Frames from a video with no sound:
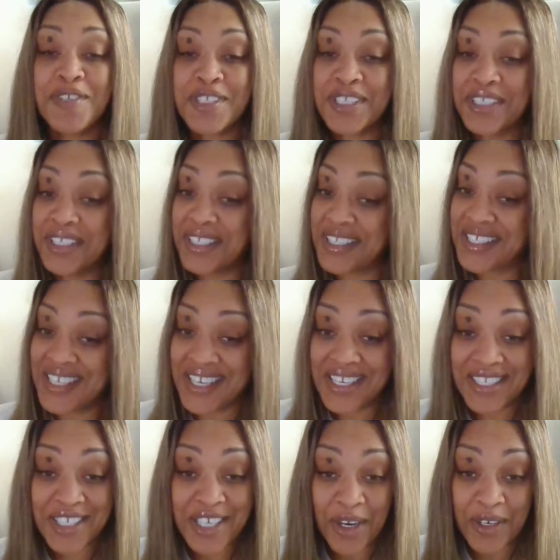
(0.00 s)
stood
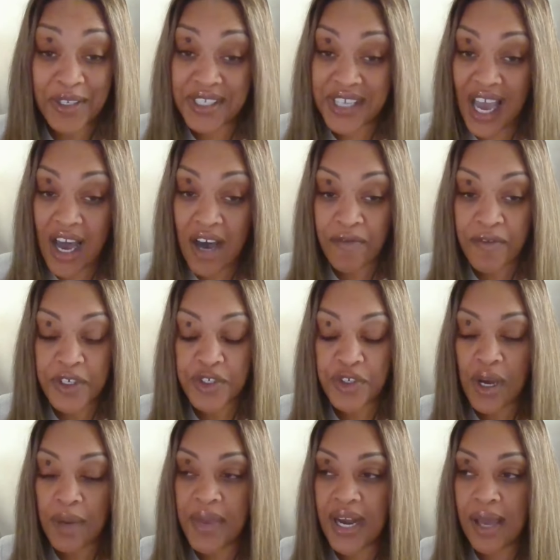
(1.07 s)
10 toes down for
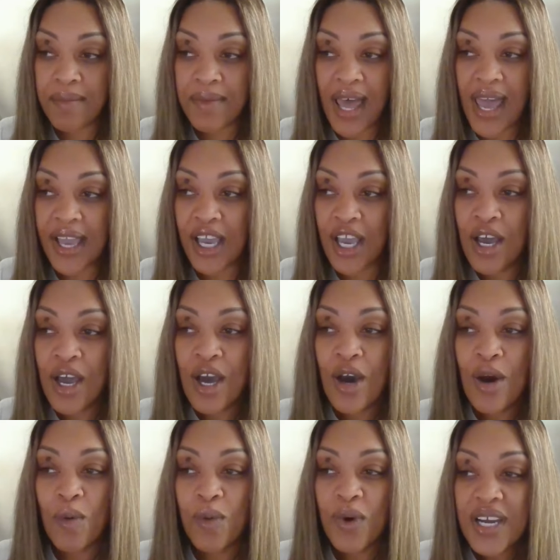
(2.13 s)
Trump, and I'm like,
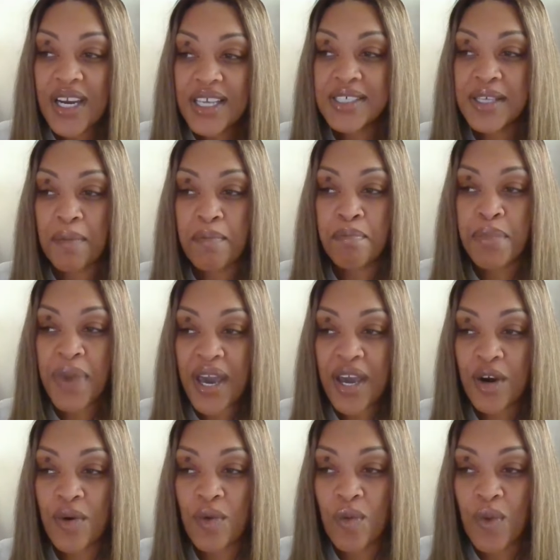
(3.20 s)
what is a
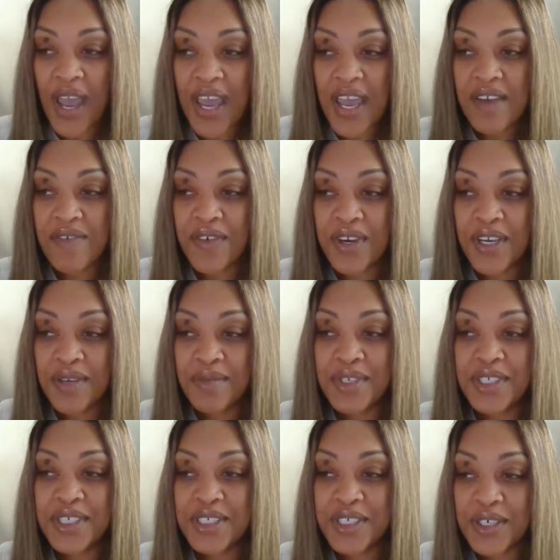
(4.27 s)
better way for him
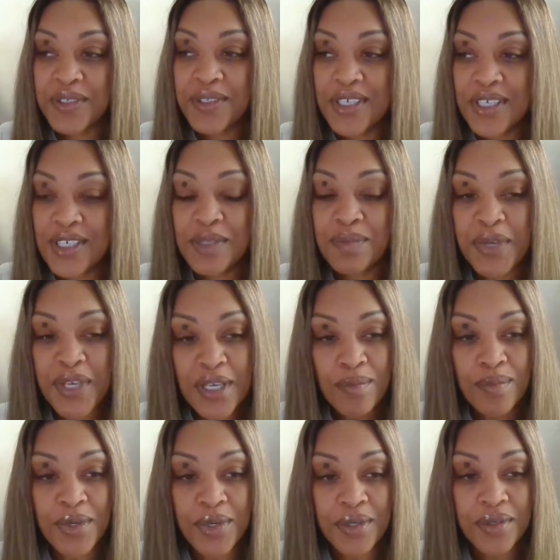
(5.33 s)
to show these
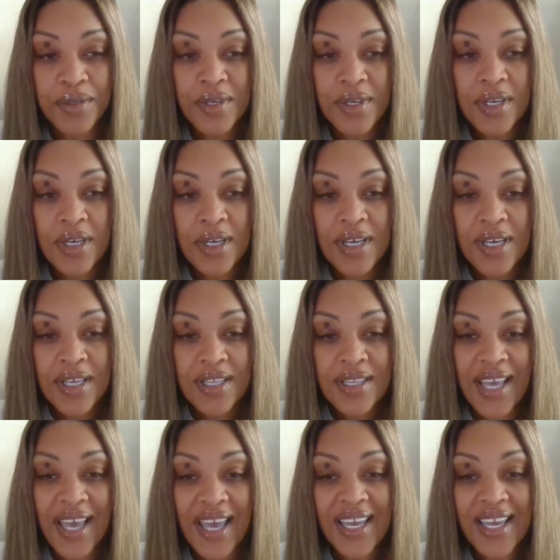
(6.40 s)
people
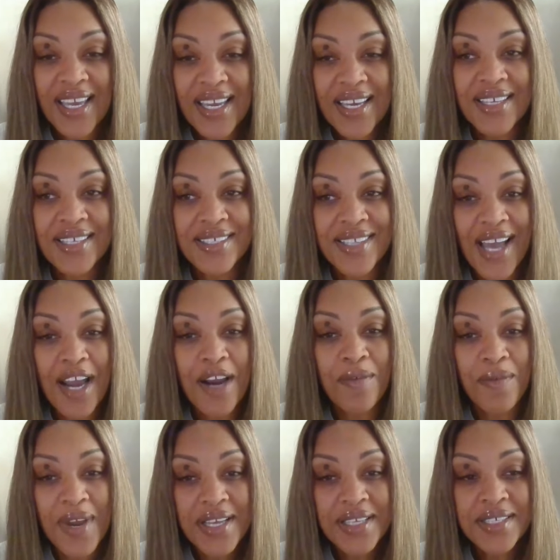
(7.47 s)
that he is not
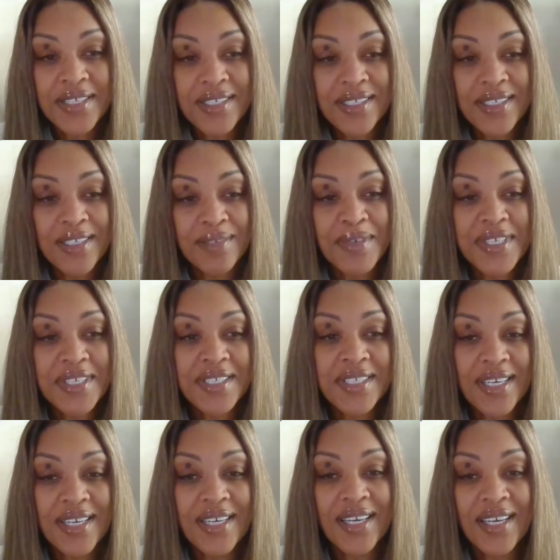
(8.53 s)
racist and to be
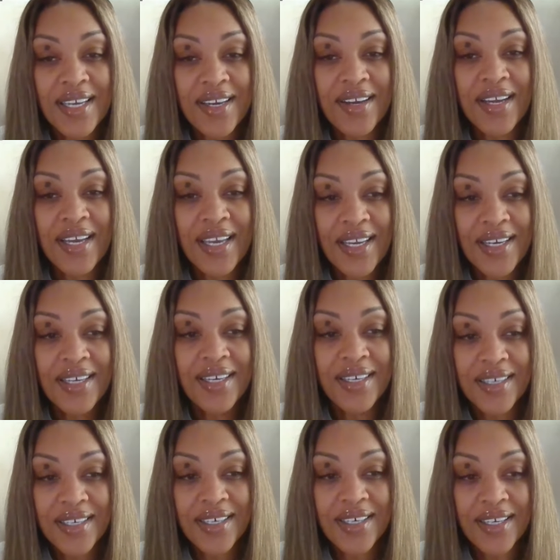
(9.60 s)
sitting here in the
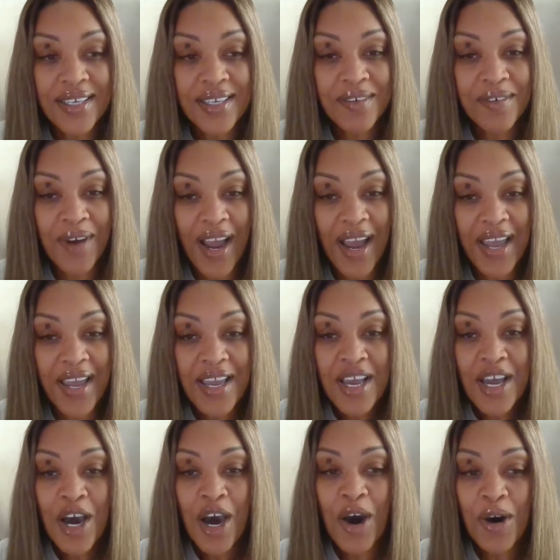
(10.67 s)
hood, right?
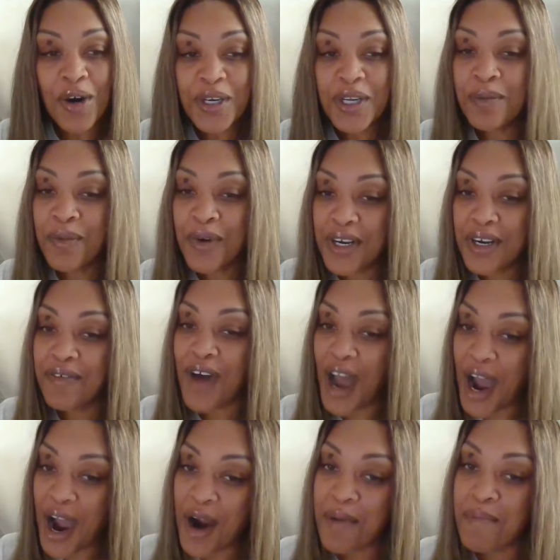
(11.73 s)
Mm-hmm. Holding one of
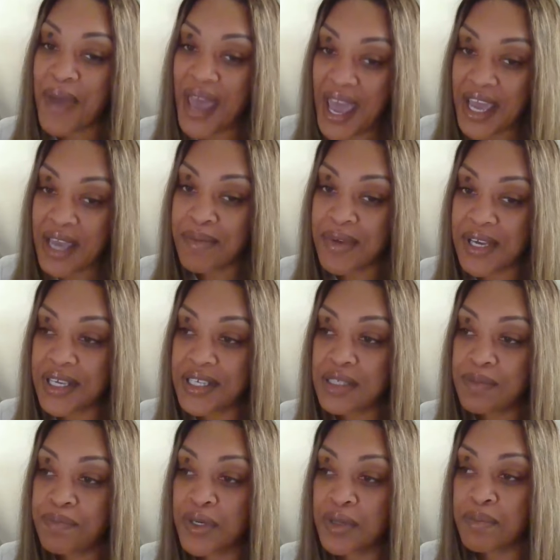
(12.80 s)
our
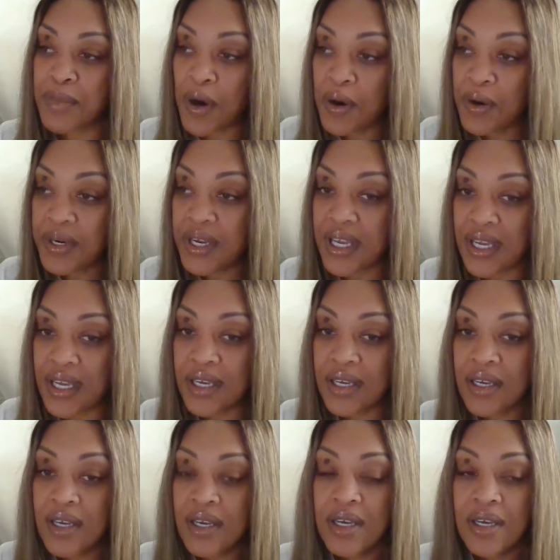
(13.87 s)
babies, promoting
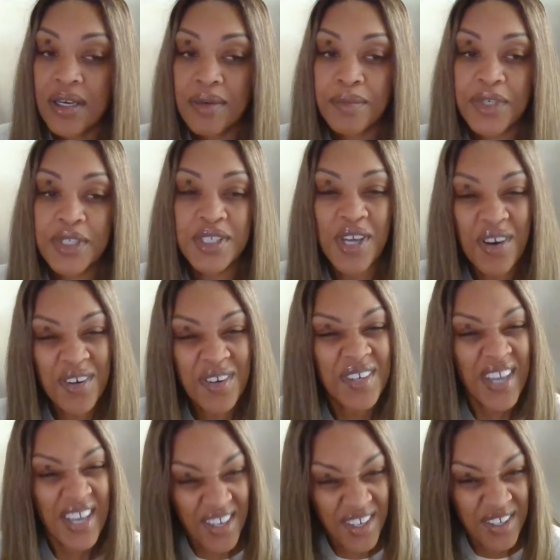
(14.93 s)
mm-hmm.
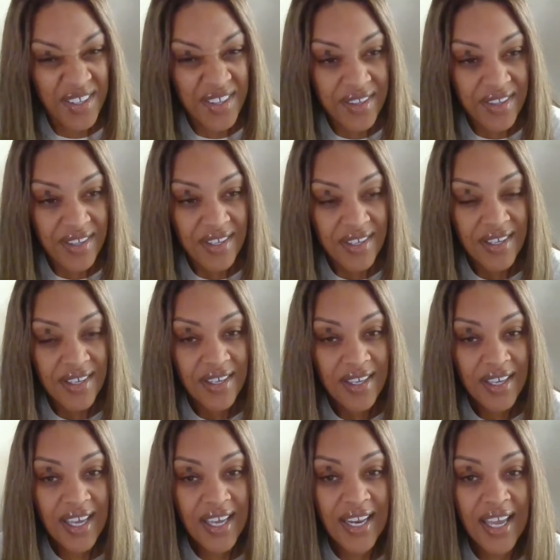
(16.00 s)
maternal health
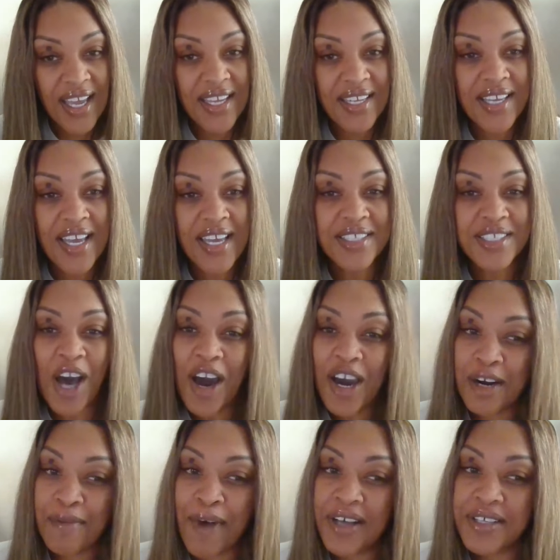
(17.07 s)
and, and, and
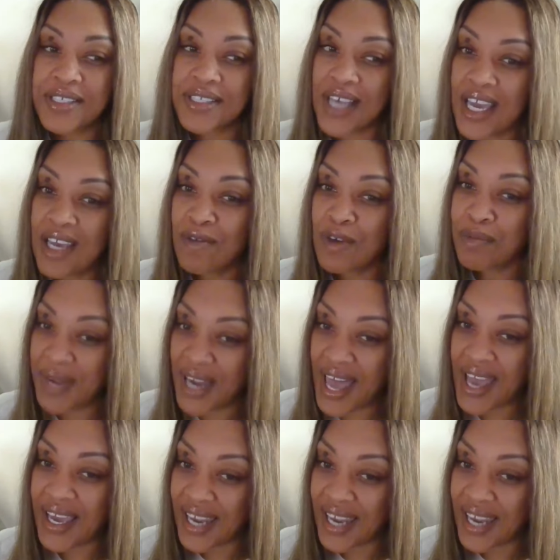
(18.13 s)
talking about saving black. And